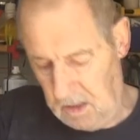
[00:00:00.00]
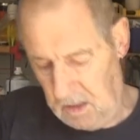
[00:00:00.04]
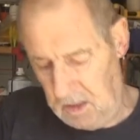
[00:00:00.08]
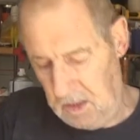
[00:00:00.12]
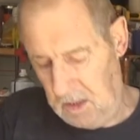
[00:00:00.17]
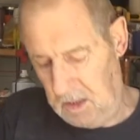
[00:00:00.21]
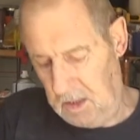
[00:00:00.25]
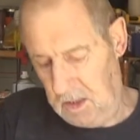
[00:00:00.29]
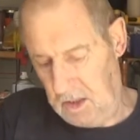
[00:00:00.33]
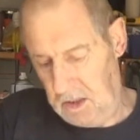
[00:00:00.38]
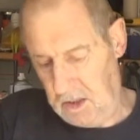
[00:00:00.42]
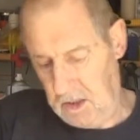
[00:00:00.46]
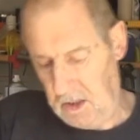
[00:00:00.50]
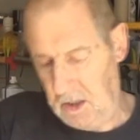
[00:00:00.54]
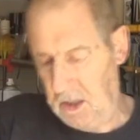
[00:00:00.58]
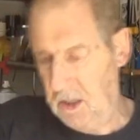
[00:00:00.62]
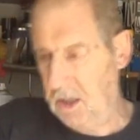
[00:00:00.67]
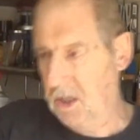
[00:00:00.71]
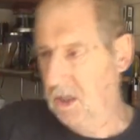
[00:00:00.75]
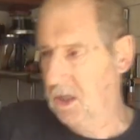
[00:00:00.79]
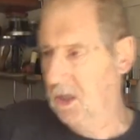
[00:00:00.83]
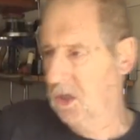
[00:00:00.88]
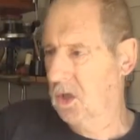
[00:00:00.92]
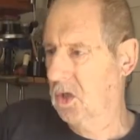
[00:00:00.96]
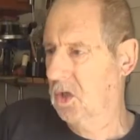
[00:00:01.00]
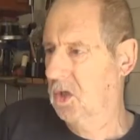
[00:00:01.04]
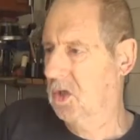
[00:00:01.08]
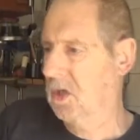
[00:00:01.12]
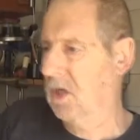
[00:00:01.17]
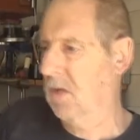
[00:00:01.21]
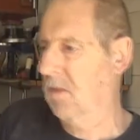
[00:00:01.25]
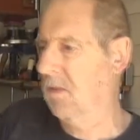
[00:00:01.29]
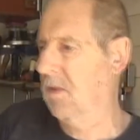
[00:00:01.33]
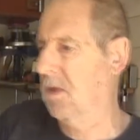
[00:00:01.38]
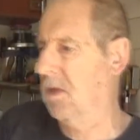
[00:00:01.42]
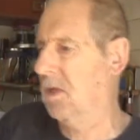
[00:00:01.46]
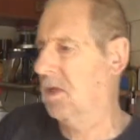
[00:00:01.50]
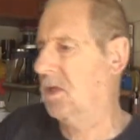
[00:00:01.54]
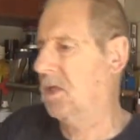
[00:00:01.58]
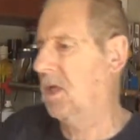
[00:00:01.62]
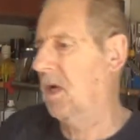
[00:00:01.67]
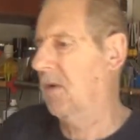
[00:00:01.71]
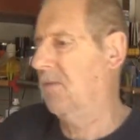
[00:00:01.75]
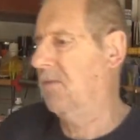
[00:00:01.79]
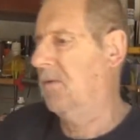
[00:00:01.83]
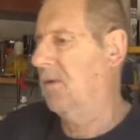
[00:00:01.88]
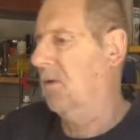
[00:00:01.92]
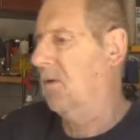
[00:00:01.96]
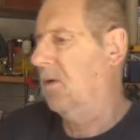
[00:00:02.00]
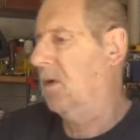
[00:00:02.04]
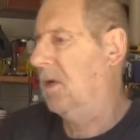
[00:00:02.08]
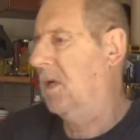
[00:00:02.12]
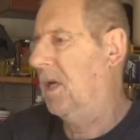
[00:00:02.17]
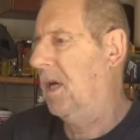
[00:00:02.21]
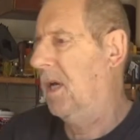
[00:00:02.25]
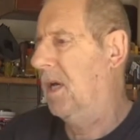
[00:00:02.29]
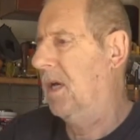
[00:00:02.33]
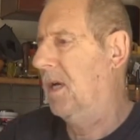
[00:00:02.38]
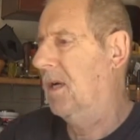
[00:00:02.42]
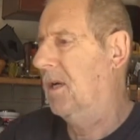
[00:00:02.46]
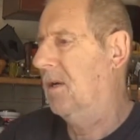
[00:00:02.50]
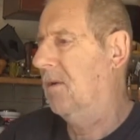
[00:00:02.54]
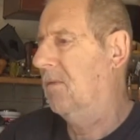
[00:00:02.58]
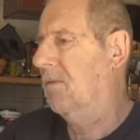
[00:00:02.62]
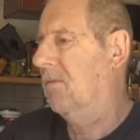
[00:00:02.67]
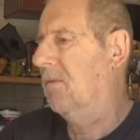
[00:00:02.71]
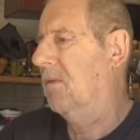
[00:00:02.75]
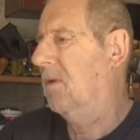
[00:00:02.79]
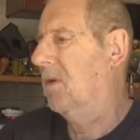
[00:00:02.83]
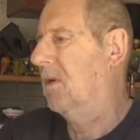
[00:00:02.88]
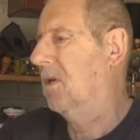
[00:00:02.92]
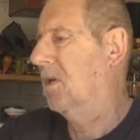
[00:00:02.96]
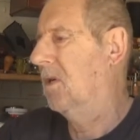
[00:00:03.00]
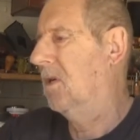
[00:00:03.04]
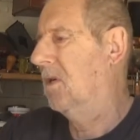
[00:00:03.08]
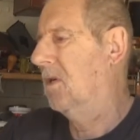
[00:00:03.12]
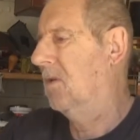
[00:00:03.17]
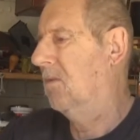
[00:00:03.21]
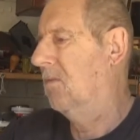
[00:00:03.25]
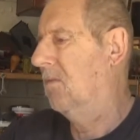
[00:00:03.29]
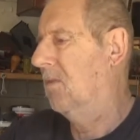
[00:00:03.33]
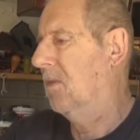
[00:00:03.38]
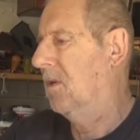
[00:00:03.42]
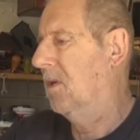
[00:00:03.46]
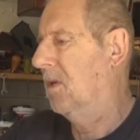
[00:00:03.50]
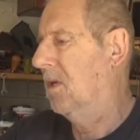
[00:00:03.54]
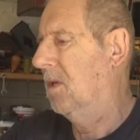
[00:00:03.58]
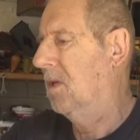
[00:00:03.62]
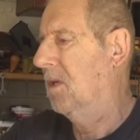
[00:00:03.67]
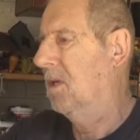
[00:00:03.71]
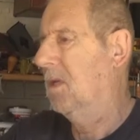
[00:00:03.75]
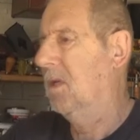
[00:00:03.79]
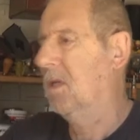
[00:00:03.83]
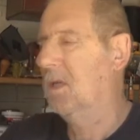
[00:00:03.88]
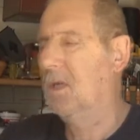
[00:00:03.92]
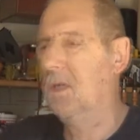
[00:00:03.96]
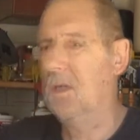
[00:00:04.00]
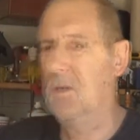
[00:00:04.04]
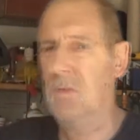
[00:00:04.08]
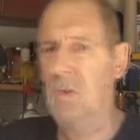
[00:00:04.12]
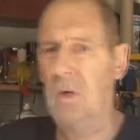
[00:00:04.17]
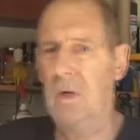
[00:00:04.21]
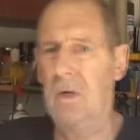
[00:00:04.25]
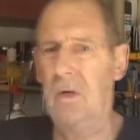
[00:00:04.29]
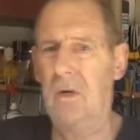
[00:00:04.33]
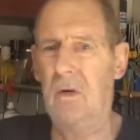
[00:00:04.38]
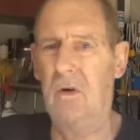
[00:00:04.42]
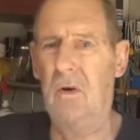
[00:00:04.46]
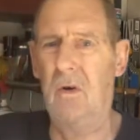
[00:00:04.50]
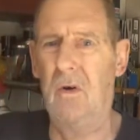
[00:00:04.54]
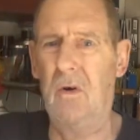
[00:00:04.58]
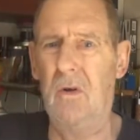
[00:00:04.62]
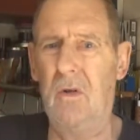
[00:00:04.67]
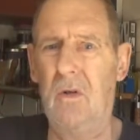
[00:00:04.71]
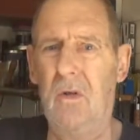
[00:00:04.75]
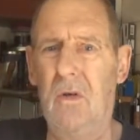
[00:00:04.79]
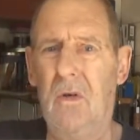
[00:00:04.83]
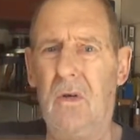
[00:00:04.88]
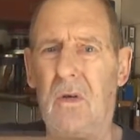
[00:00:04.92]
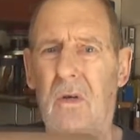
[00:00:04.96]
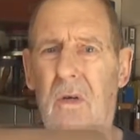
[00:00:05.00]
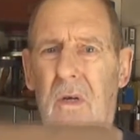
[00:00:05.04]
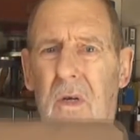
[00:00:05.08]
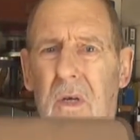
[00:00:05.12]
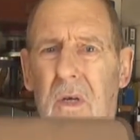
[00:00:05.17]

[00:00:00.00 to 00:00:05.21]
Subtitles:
this is just some of the stuff that I get. This is one I've got. Look.